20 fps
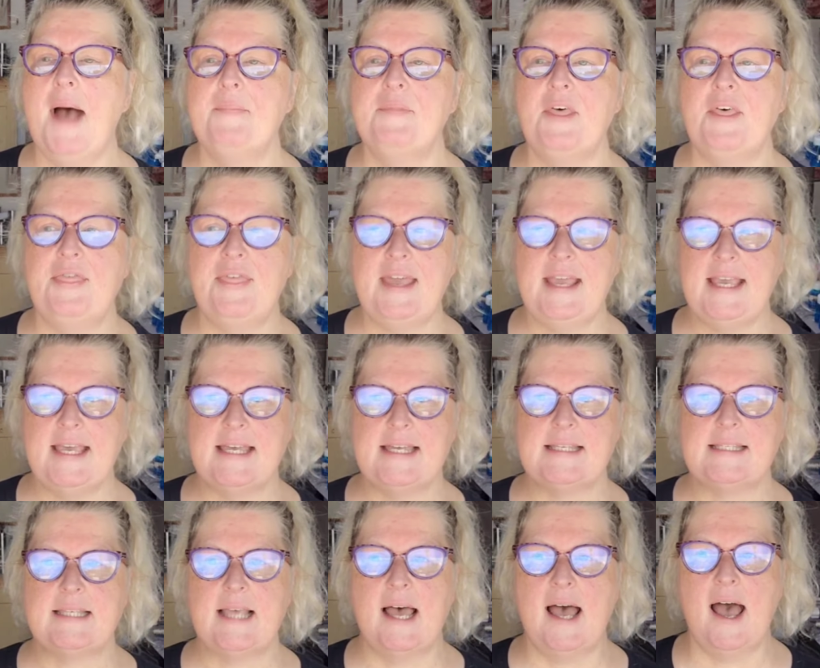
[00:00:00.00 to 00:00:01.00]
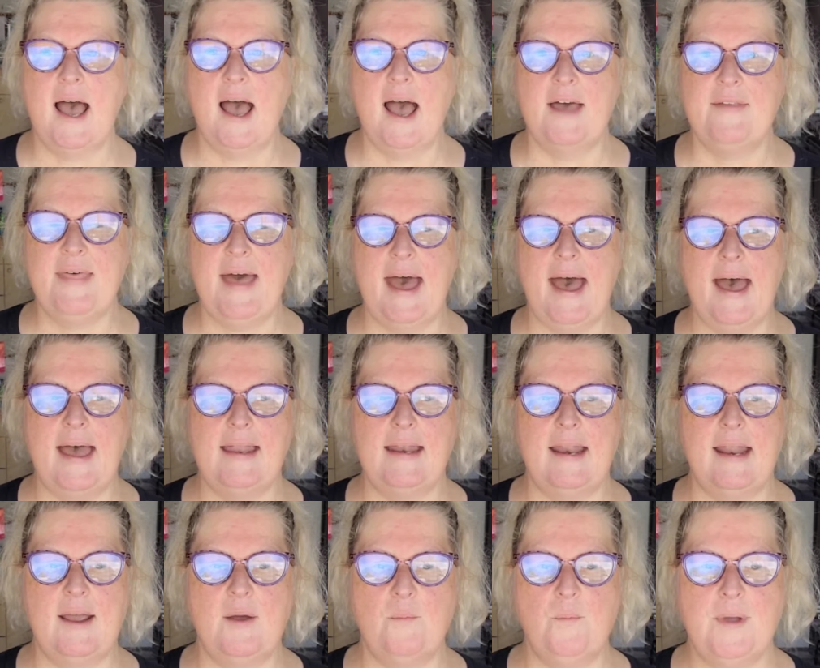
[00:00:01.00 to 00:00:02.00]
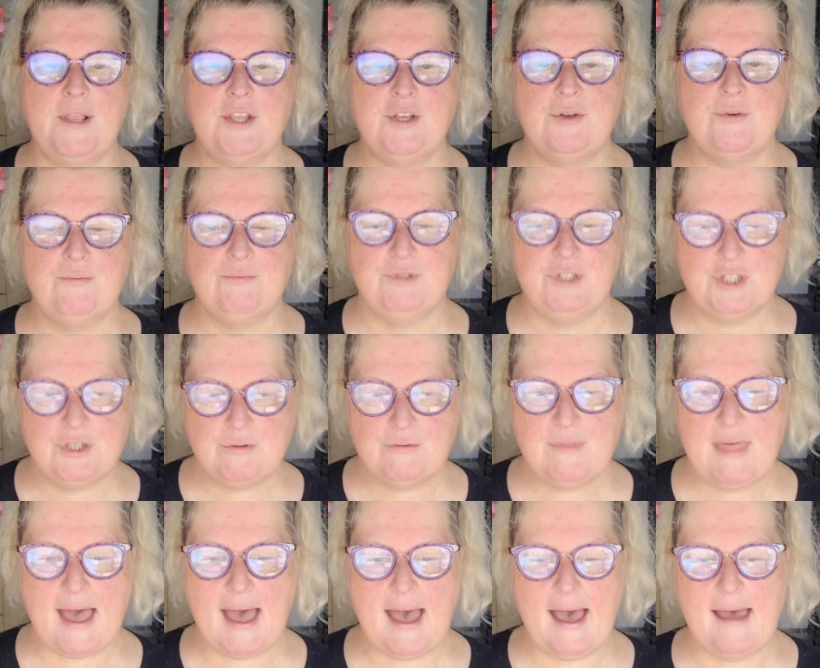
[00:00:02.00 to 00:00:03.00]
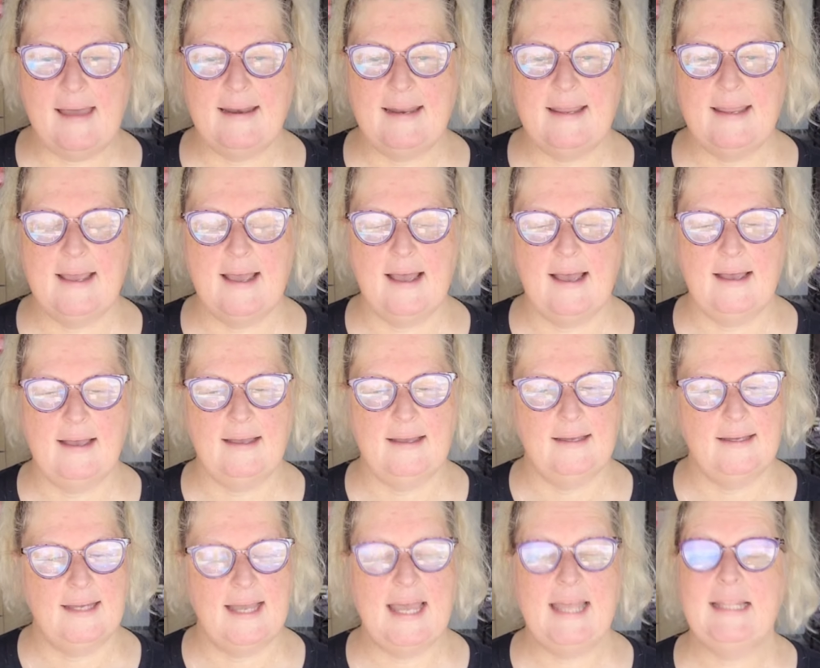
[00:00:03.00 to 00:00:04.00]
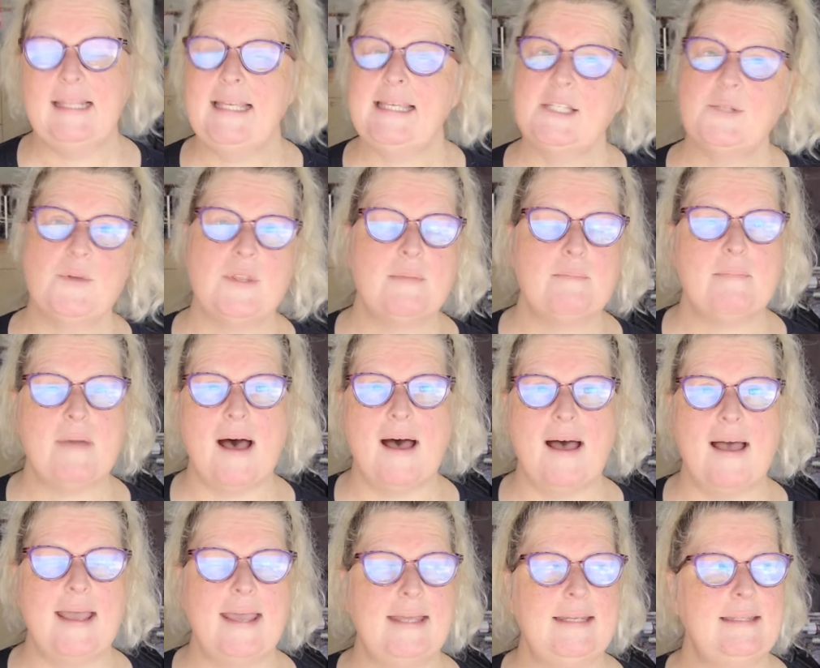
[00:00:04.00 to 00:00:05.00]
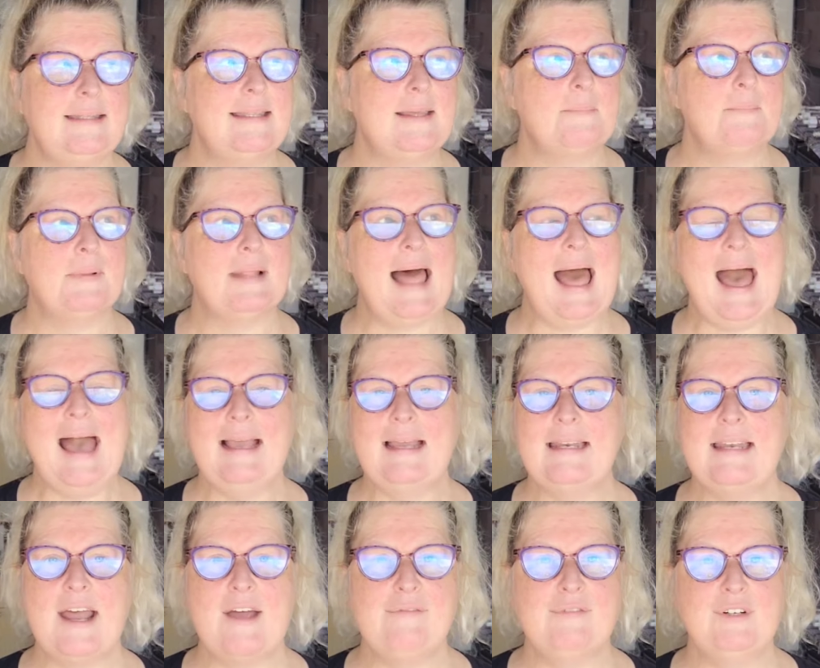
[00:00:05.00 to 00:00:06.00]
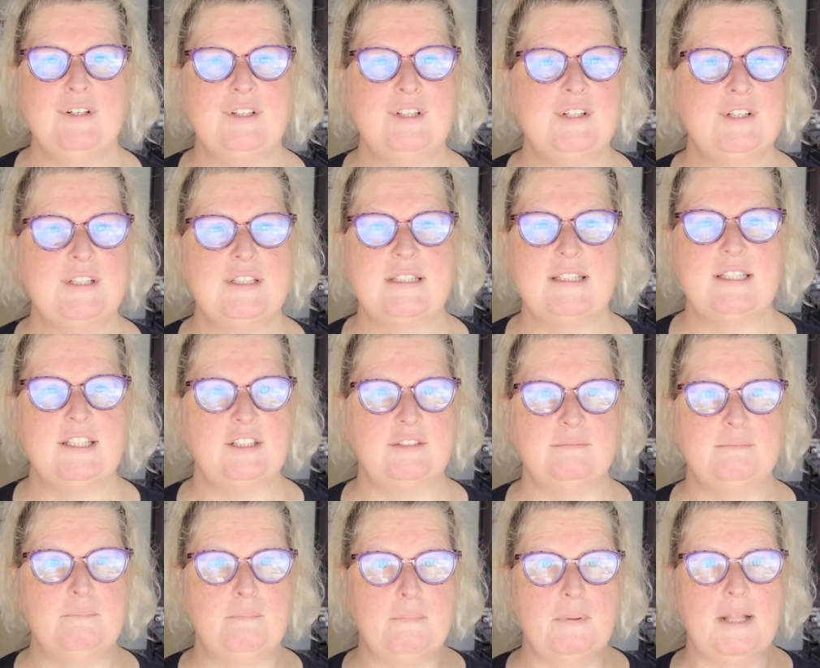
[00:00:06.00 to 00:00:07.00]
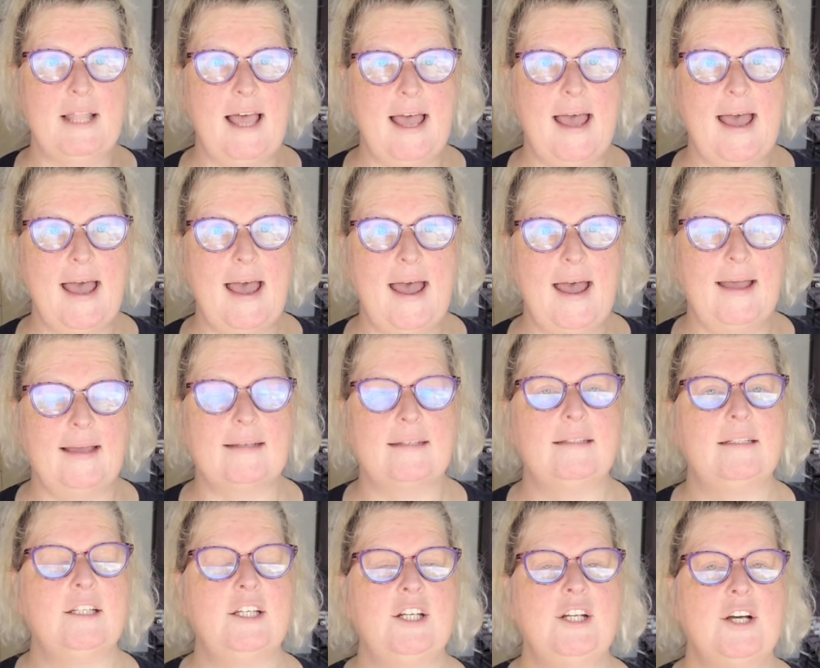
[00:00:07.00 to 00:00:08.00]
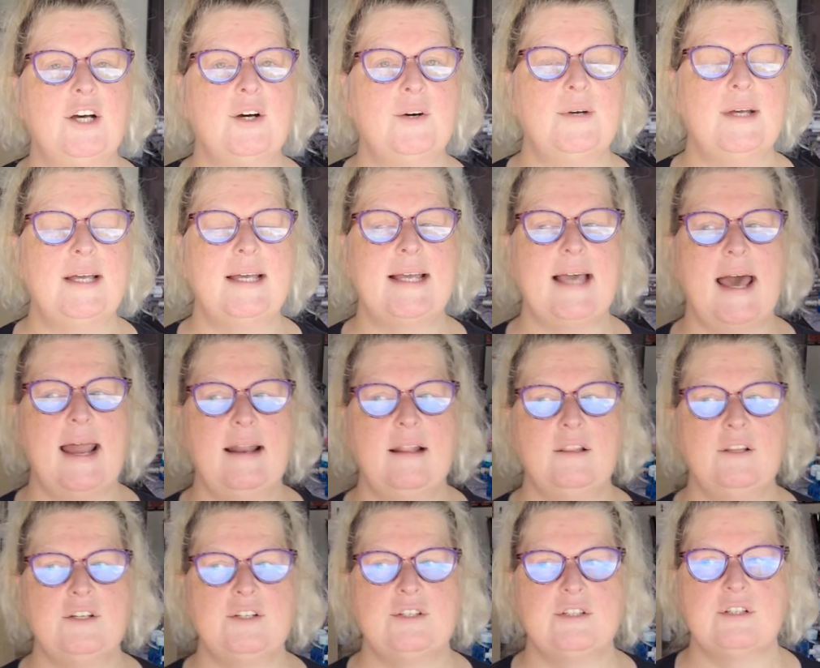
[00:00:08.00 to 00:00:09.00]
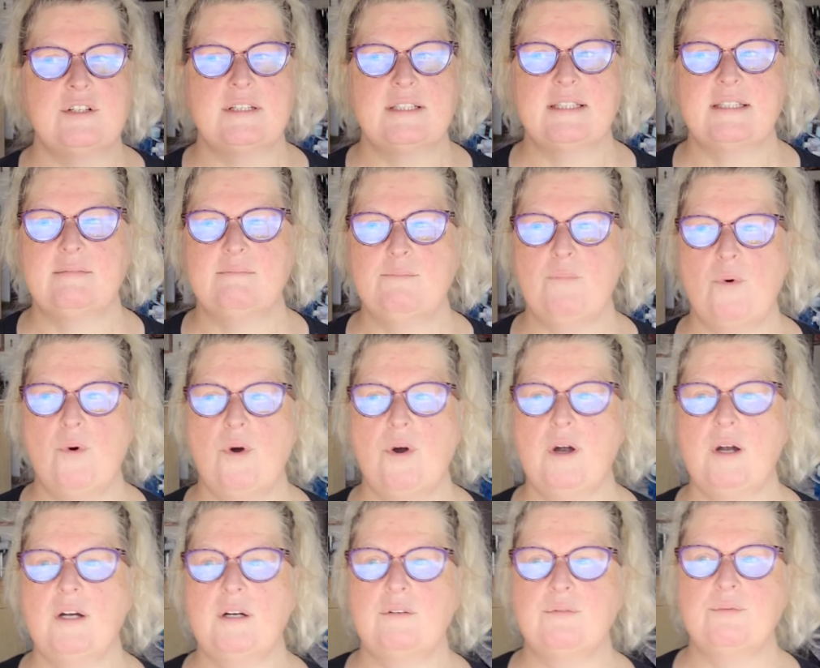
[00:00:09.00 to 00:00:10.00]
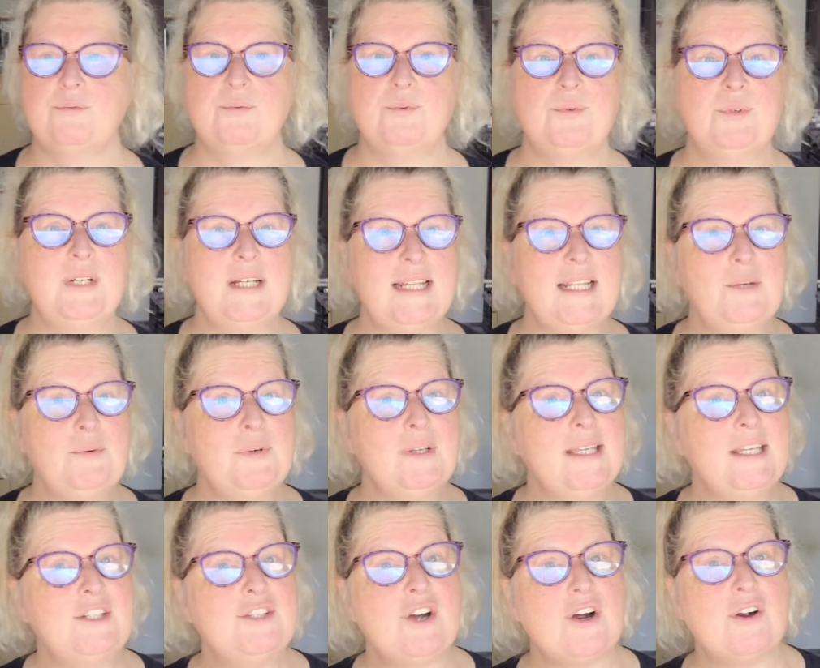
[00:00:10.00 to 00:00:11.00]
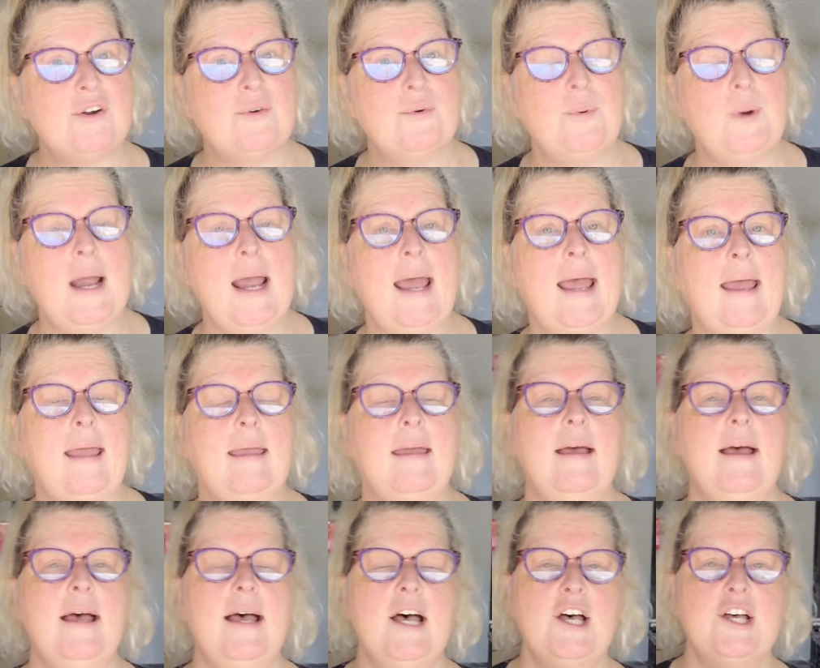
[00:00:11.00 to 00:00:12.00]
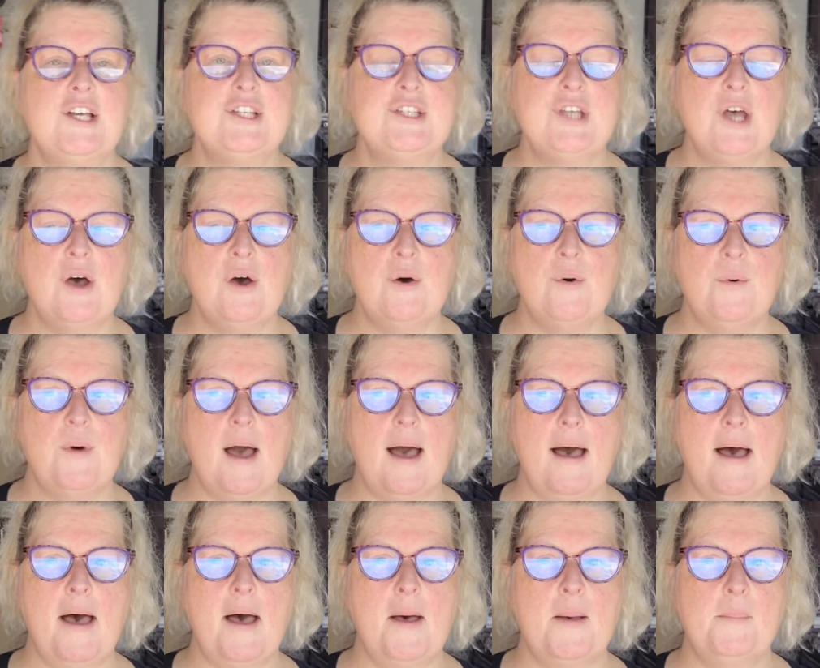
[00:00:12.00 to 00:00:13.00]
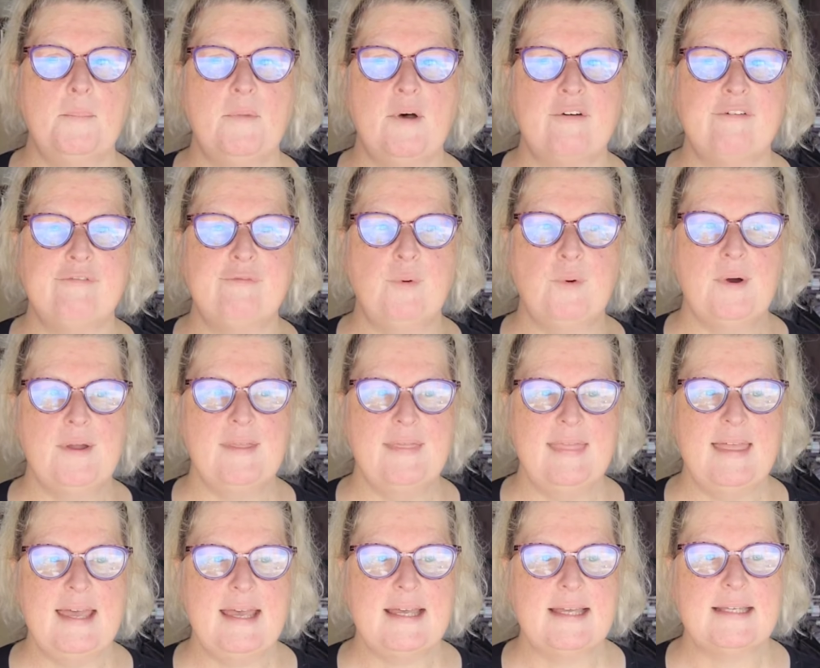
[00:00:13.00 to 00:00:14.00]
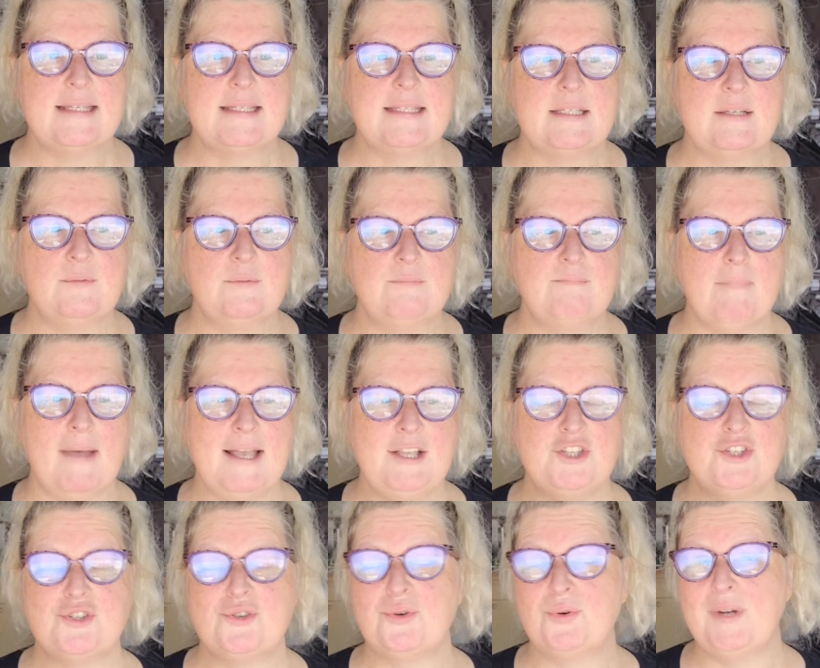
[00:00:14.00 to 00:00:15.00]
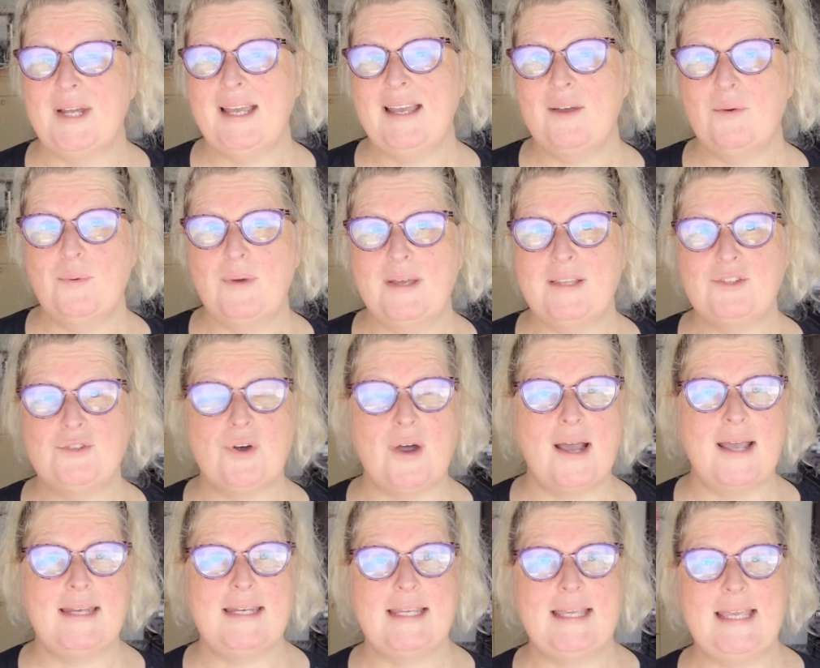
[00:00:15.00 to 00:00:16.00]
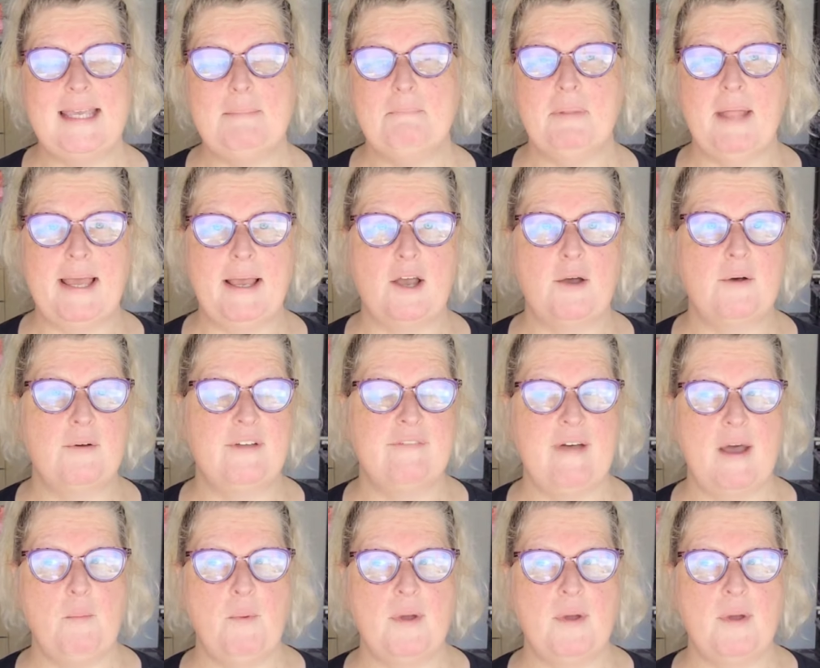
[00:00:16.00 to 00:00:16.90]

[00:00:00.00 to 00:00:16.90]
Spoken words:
The thing is that when you do that, at least with mine, the black never looks, black, it kind of looks more really, really dark gray. So for this, my trick with trying to keep, like, if I